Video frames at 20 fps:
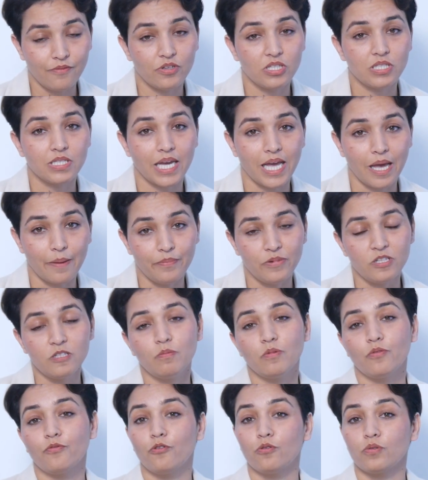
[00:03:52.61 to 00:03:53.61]
which happens
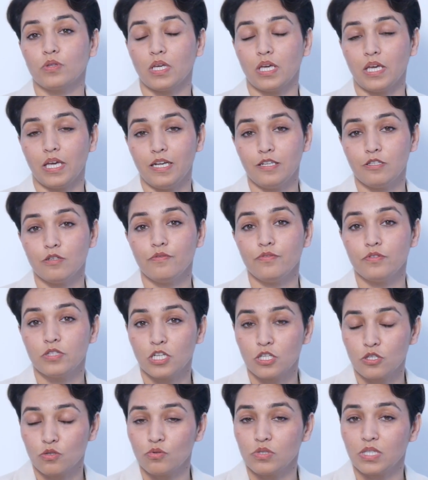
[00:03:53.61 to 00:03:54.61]
before the age of
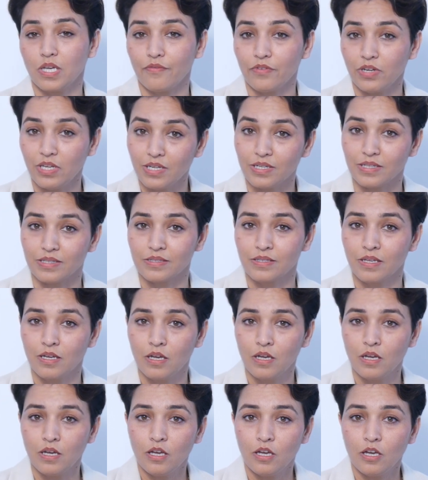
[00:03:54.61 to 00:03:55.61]
6 to 7 years.
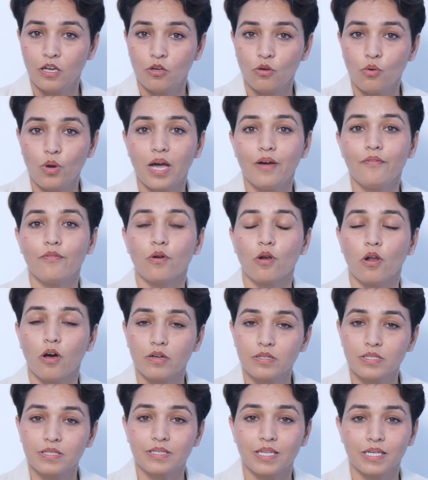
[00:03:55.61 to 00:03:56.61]
You have
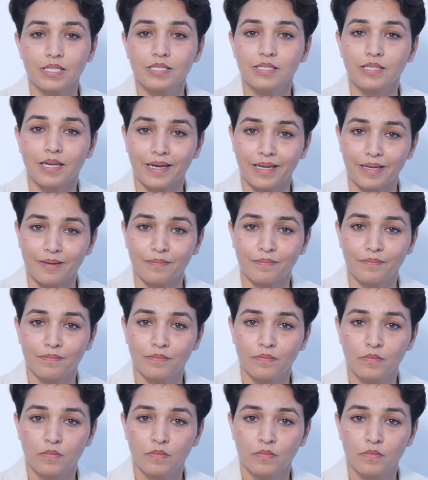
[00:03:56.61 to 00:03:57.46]
lost that time.